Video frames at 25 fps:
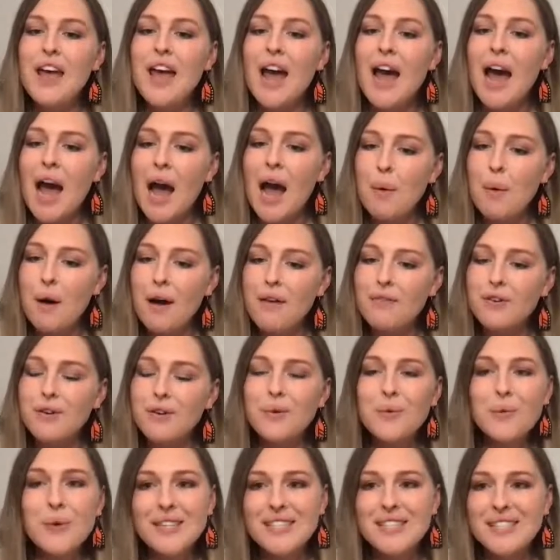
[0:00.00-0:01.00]

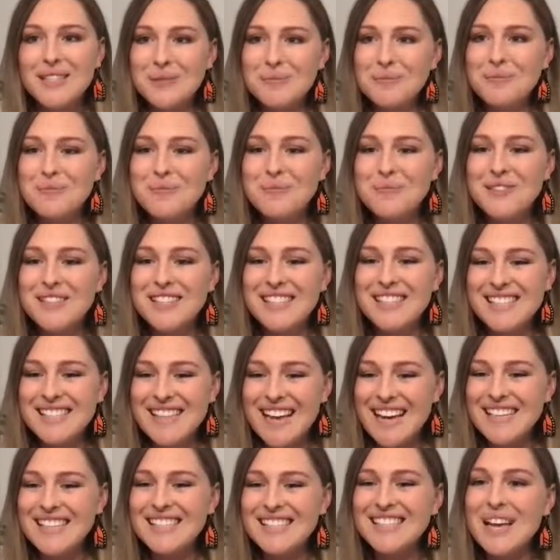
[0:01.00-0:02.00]
However, with some
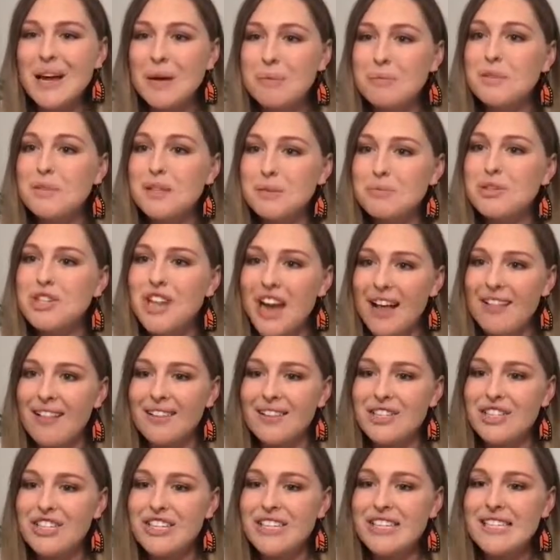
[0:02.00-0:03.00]
success comes some
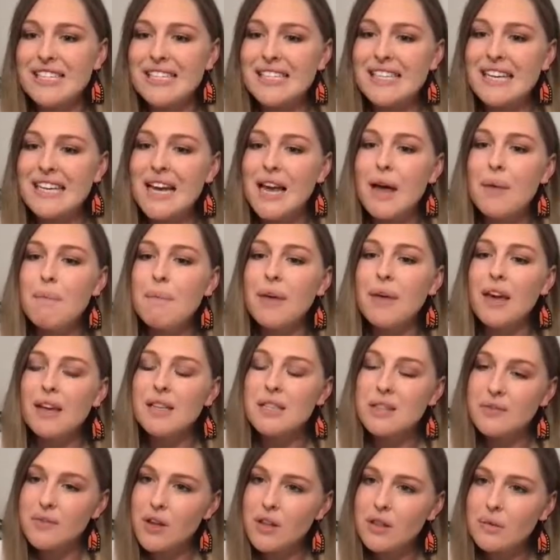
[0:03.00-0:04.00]
challenges. Because
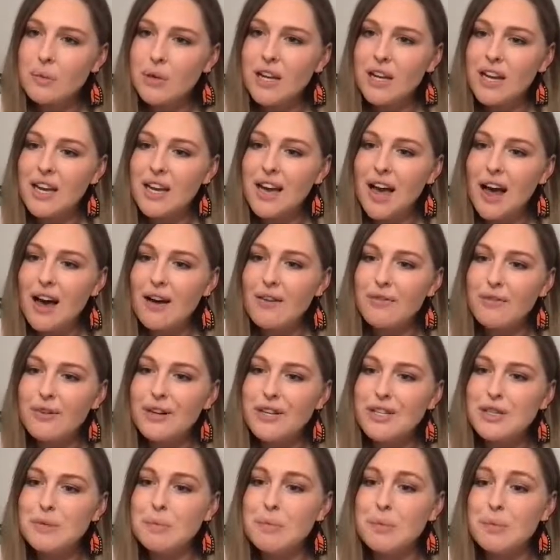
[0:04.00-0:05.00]
of all the media
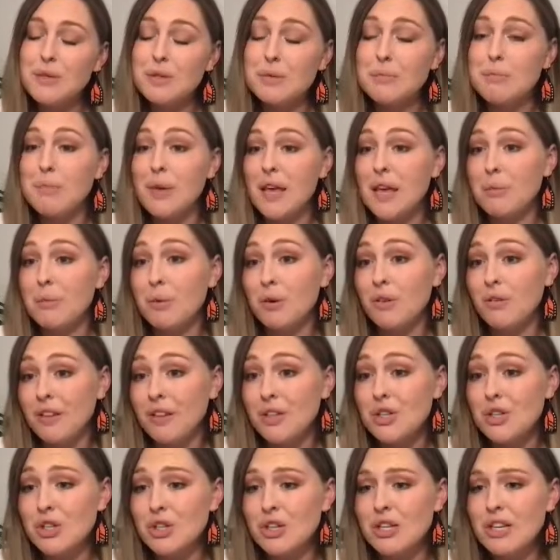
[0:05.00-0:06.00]
coverage was being
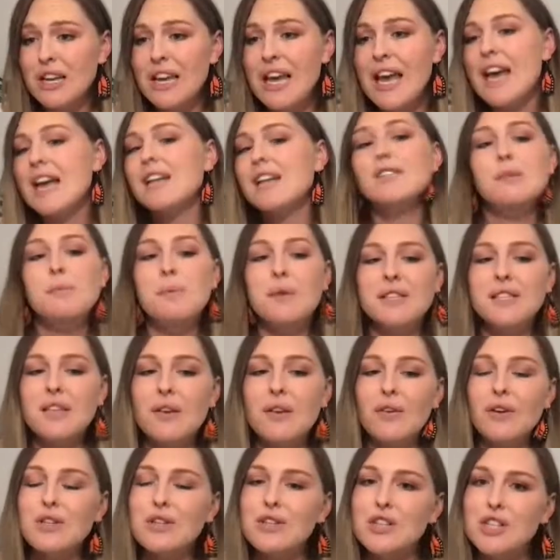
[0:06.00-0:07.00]
provincial and
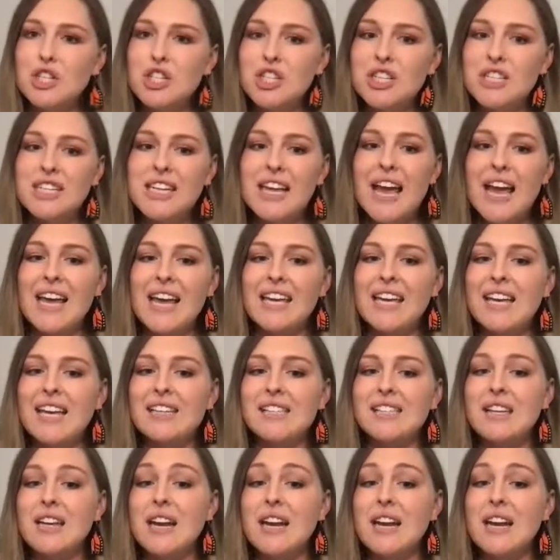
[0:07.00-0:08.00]
specific to the GTA and
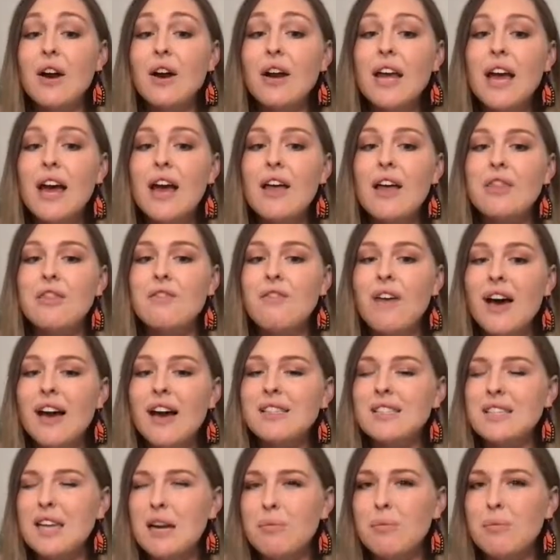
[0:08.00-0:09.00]
Kingston area, the
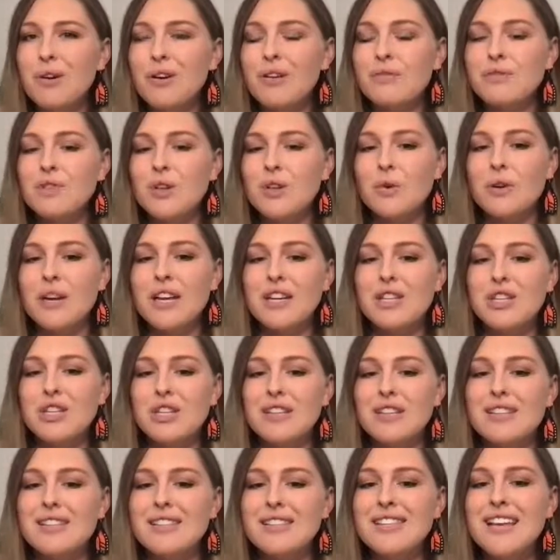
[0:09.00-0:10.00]
vast number of
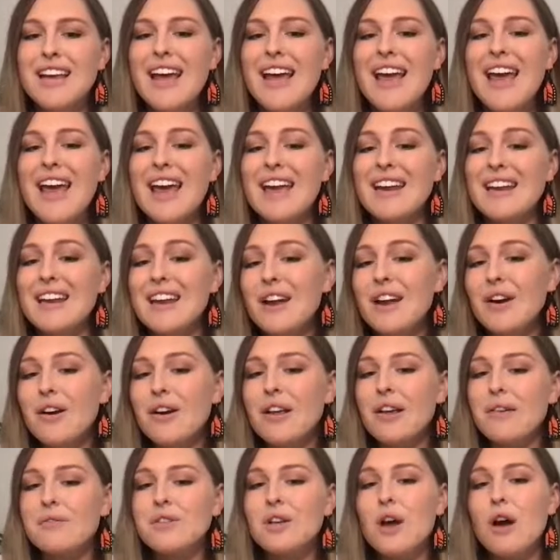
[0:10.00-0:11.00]
donations and
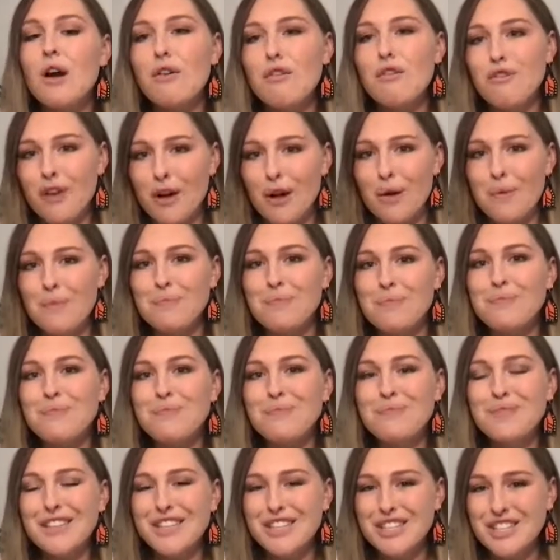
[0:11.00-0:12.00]
narratives are from
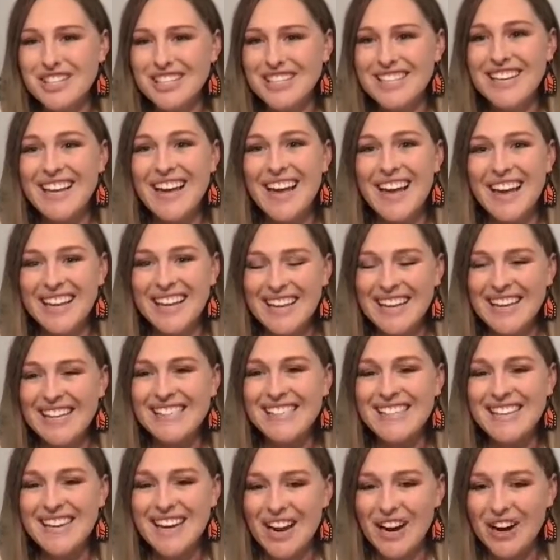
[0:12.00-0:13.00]
the GTA and
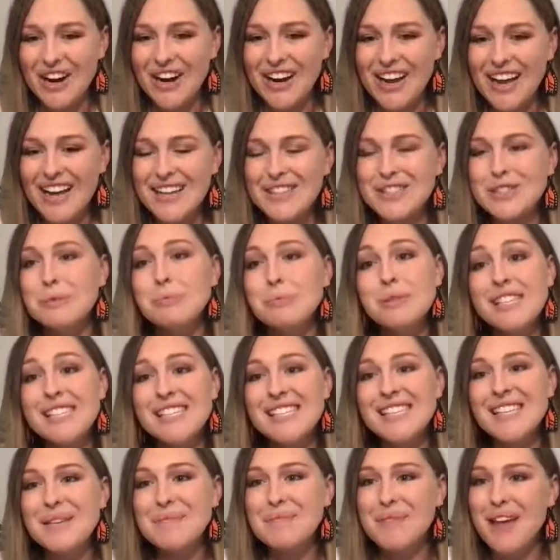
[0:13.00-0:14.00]
Kingston area. So please
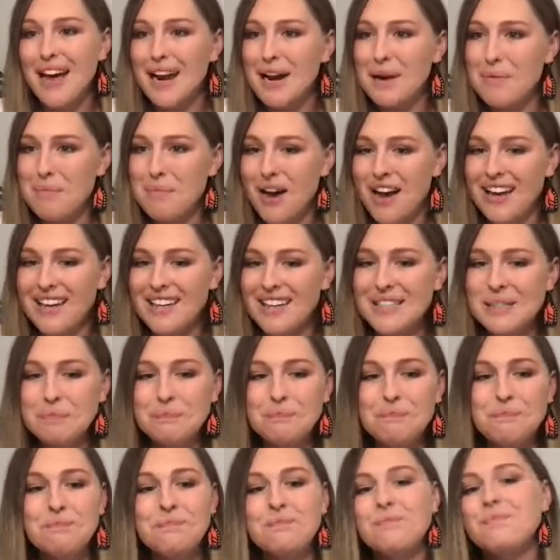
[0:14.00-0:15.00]
keep that in mind.
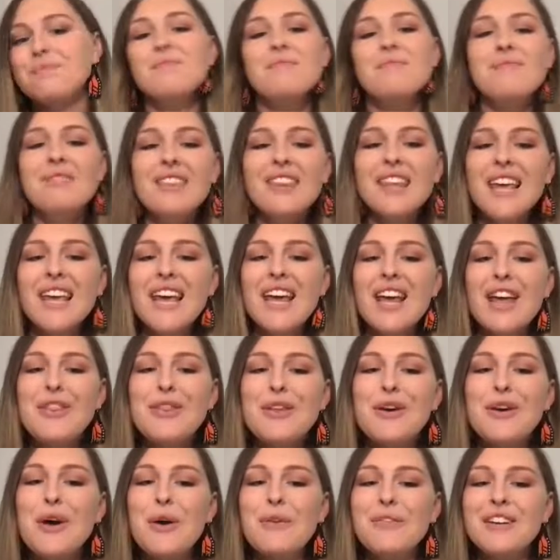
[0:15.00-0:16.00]

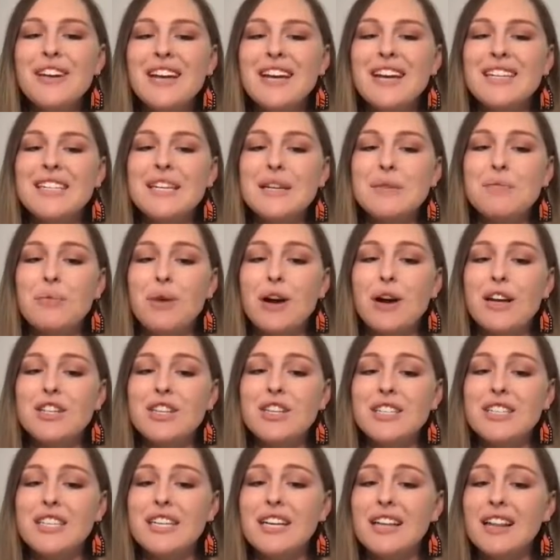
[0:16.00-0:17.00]
The COVID-19
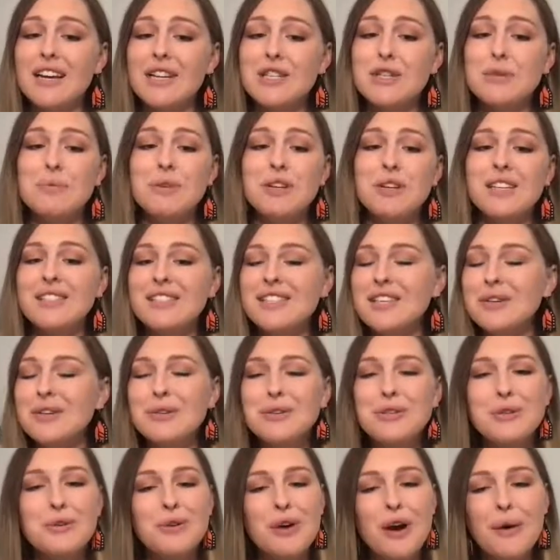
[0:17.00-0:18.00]
project and collection will continue
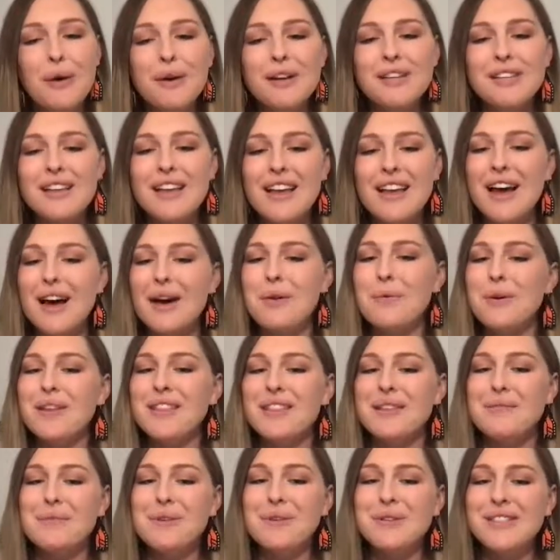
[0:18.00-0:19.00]
to grow with
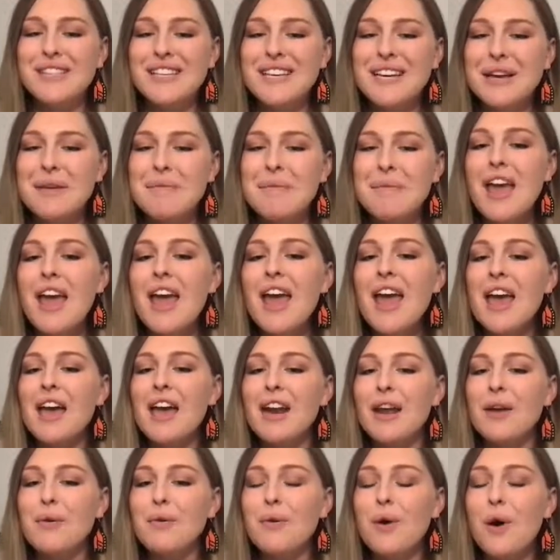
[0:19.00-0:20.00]
the museum, and
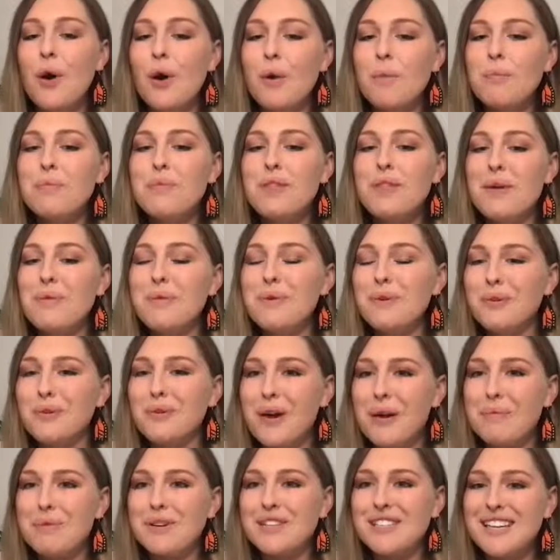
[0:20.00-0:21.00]
I hope they will
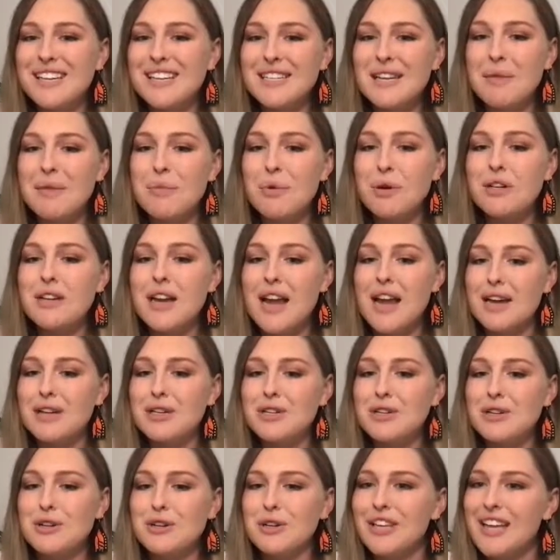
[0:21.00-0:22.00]
represent a more
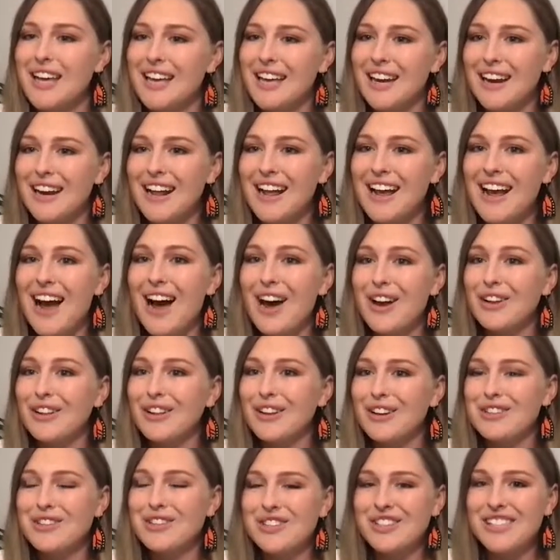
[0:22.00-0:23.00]
national Canada on a
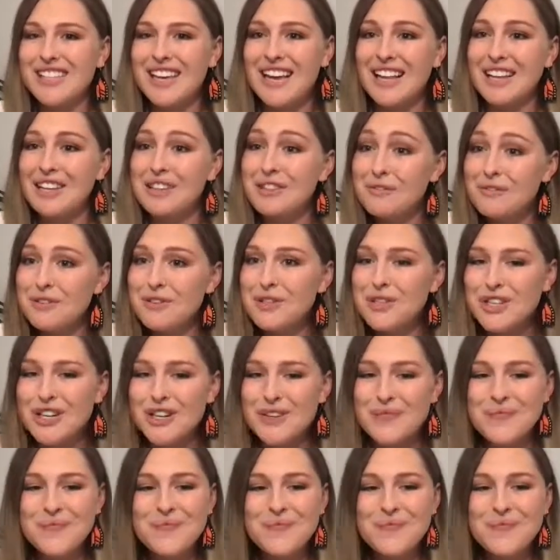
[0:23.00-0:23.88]
larger scale in the future.